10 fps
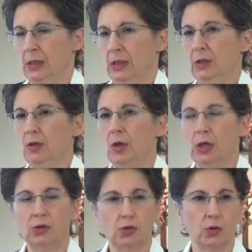in the
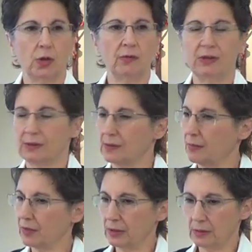long and short of it,
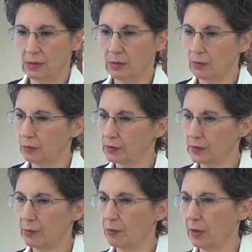something,
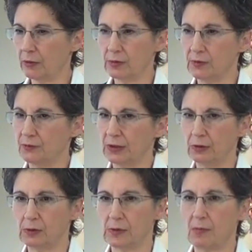some of the mothers
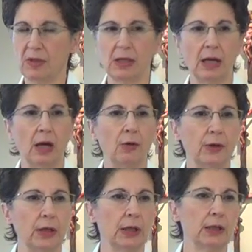figured something
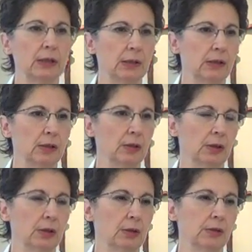out and
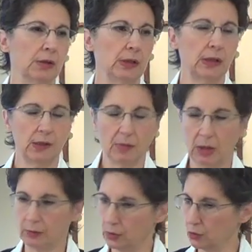it came
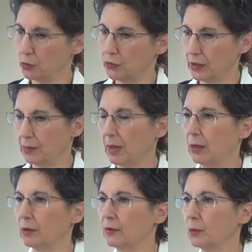out, the truth came
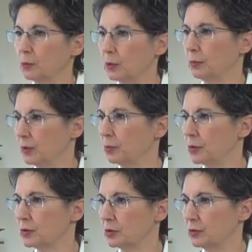out of the, the
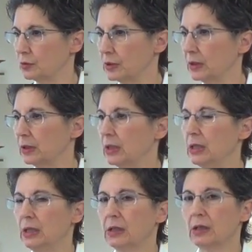person who did it
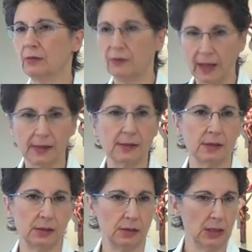
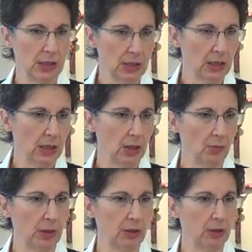fast and
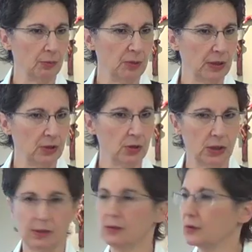um, they
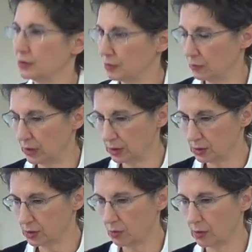apologized to me
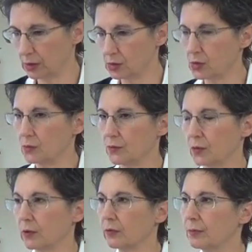and so on and so
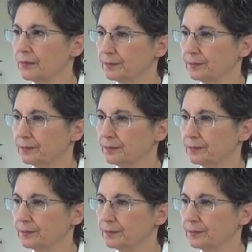forth.